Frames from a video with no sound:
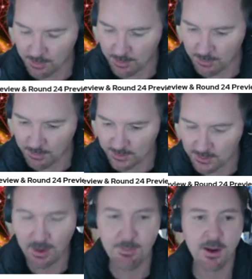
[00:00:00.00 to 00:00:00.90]
with the
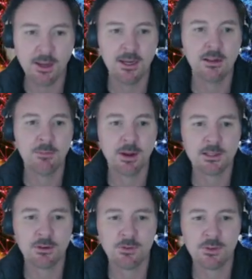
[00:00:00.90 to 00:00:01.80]
scraper, getting the
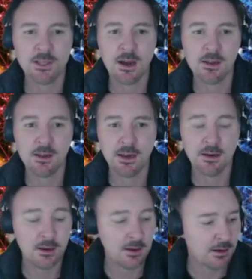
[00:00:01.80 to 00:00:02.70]
bacteria off the tongue, and then
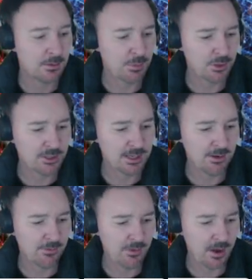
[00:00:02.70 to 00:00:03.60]
brush your
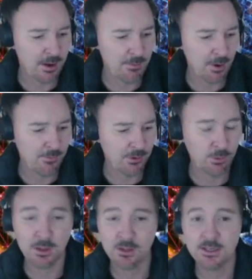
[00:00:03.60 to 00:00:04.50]
teeth, hopefully
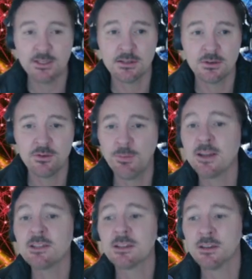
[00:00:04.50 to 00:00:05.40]
with a decent
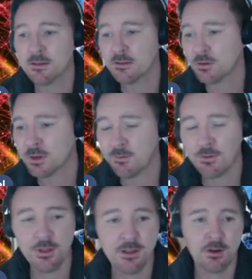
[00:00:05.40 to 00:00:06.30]
toothpaste. And look, another
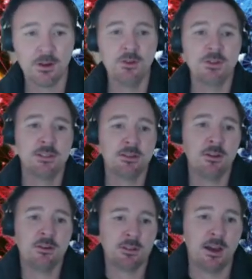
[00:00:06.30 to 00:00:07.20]
thing that I use is
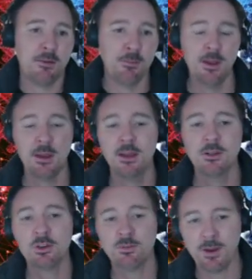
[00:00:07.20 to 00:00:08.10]
those
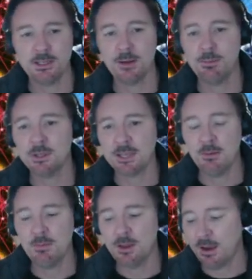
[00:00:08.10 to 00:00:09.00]
toothpaste tablets that
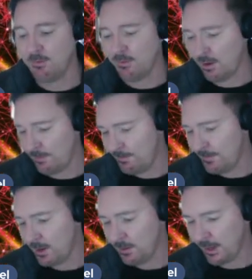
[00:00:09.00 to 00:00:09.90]
NB have.
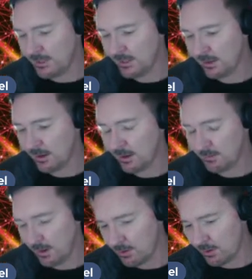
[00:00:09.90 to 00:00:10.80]

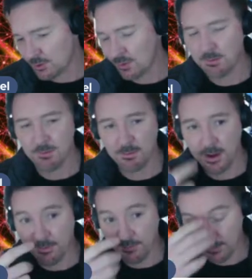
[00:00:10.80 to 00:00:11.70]
I crush one in my mouth,